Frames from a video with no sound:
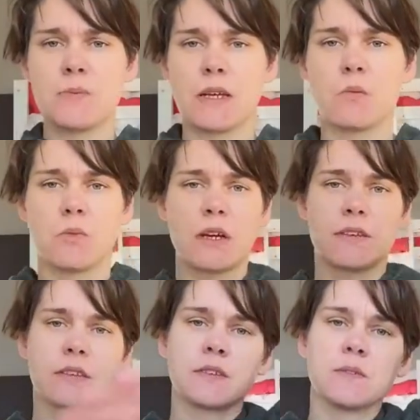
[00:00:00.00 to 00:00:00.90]
to begin
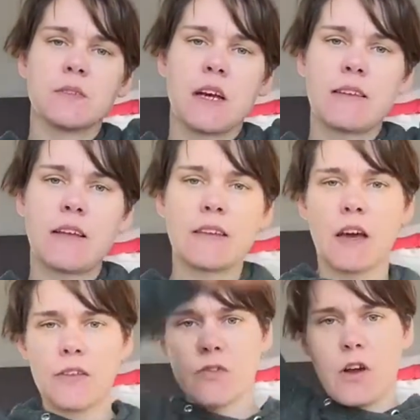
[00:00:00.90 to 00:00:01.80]
with, and then the
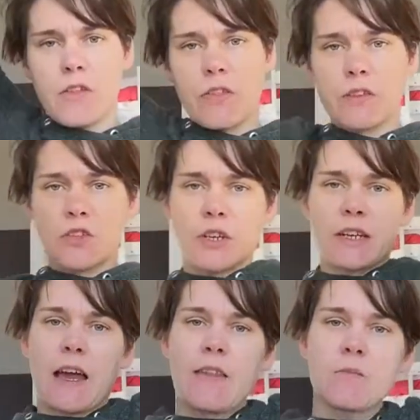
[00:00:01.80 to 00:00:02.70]
other, rather than trying
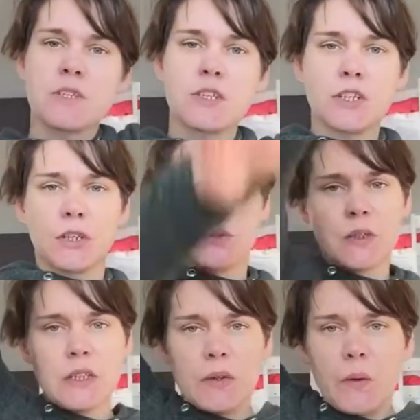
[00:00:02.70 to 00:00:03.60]
to get them to do
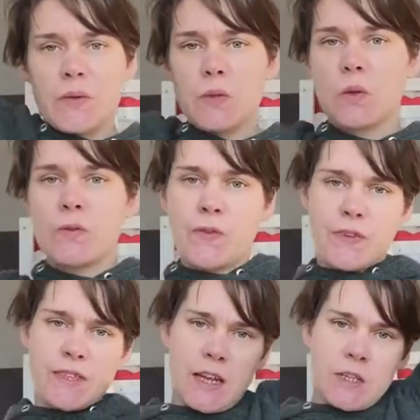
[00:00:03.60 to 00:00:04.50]
sort of
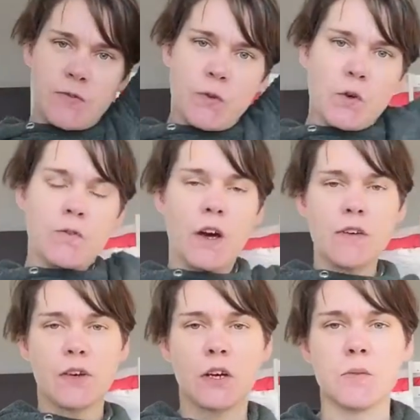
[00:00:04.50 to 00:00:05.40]
stage 4 or
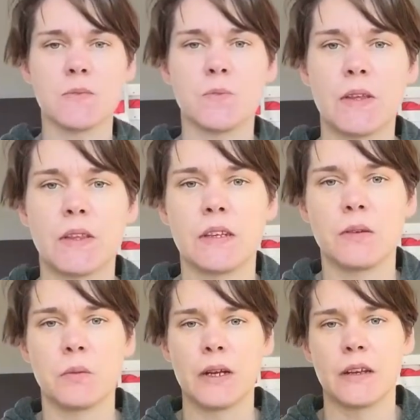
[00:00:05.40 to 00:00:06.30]
5 arms when
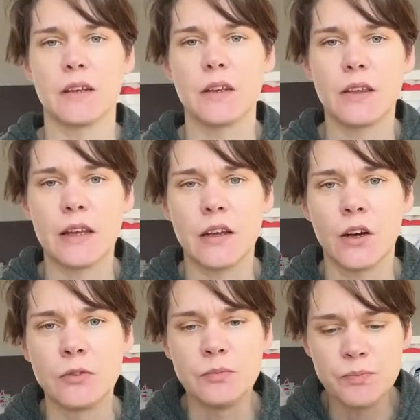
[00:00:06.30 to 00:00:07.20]
they
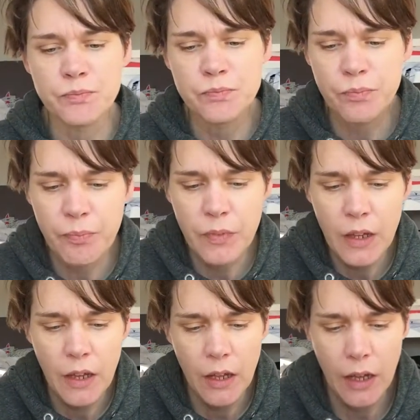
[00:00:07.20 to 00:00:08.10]
can't.
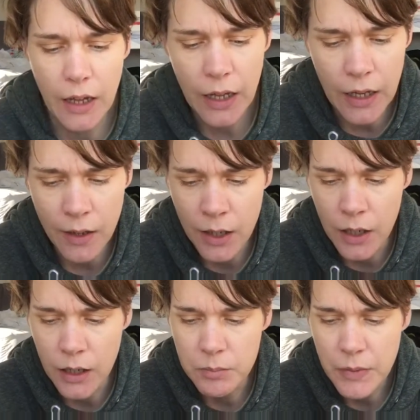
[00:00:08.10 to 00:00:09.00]

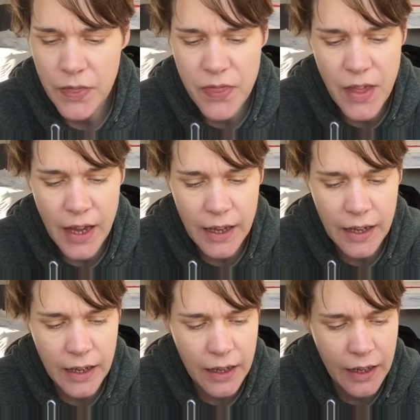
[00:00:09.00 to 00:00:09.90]
Then
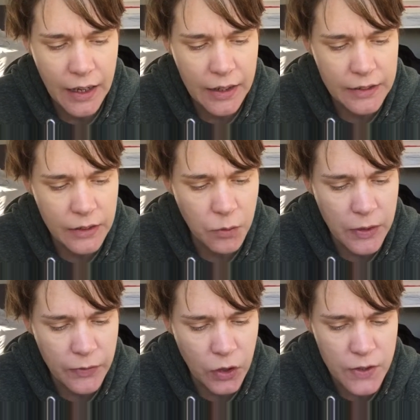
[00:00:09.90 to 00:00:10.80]

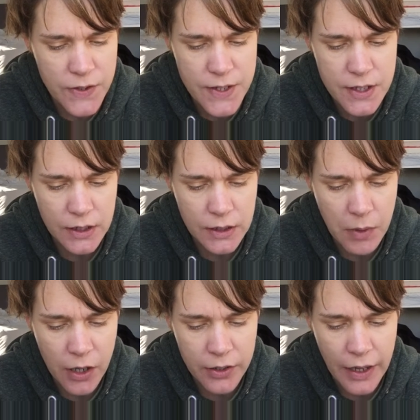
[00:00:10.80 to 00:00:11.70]
we've got
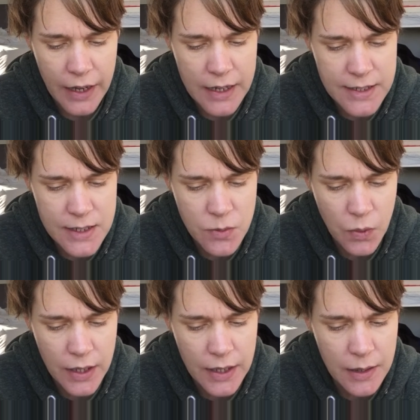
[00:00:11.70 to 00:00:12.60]
some unaided
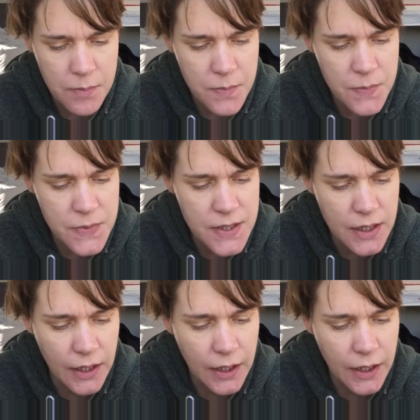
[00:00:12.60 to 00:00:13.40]
swims.